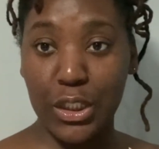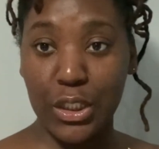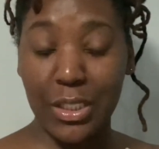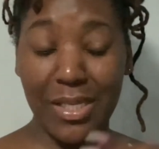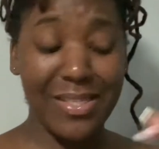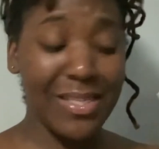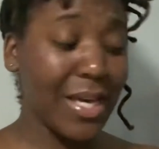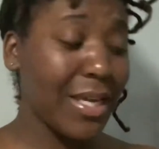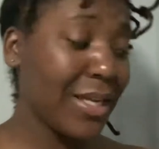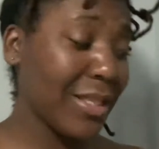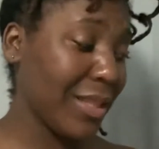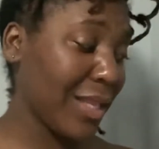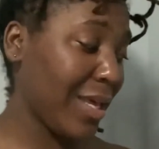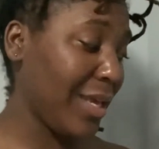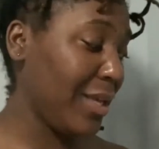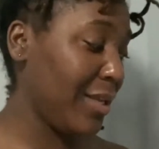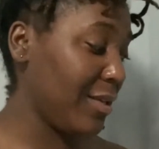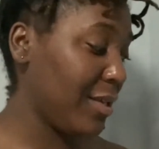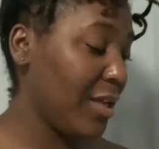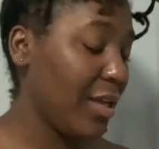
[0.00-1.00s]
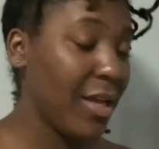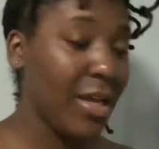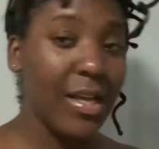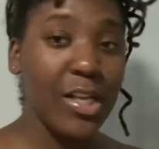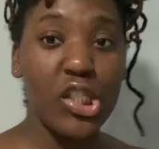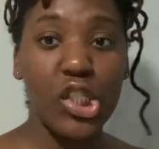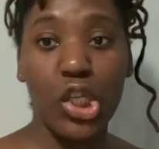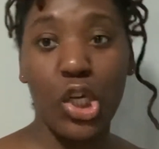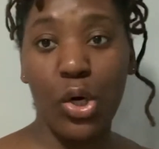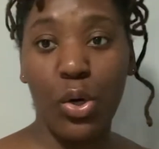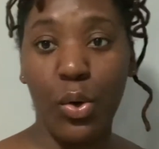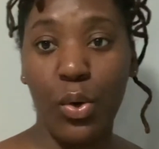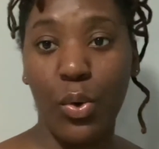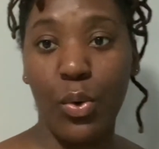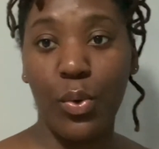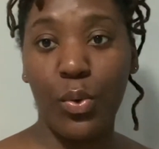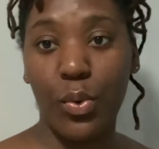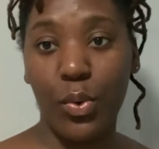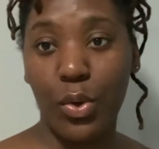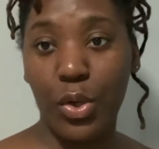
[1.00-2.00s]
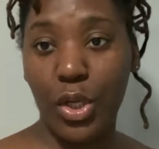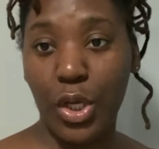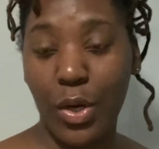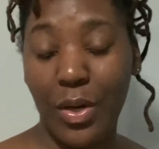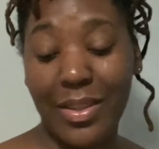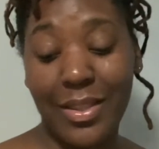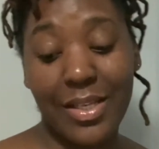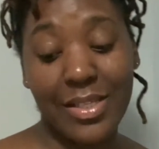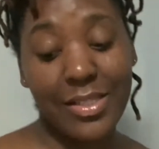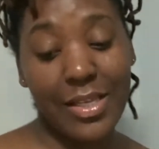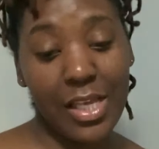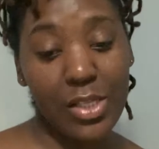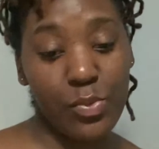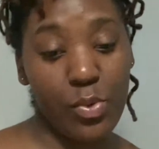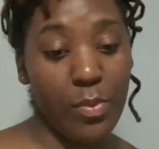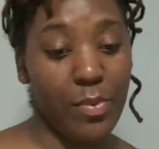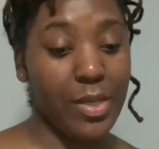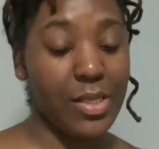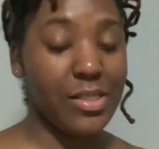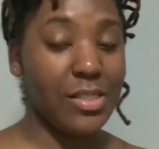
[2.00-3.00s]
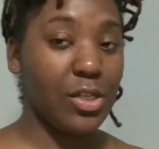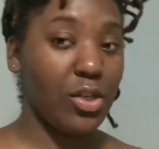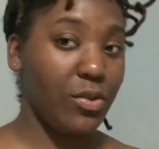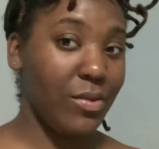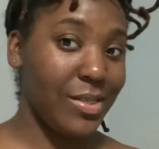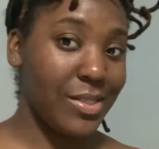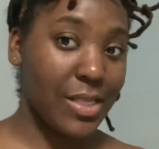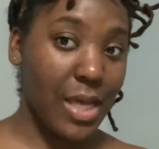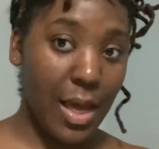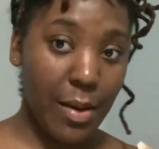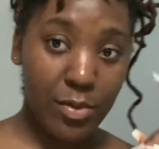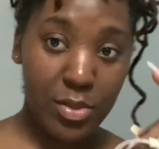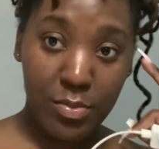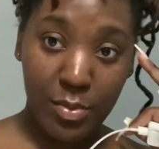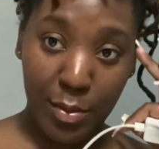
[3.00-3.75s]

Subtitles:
It's kind of late, so, you know, in the States, we would consider this time to be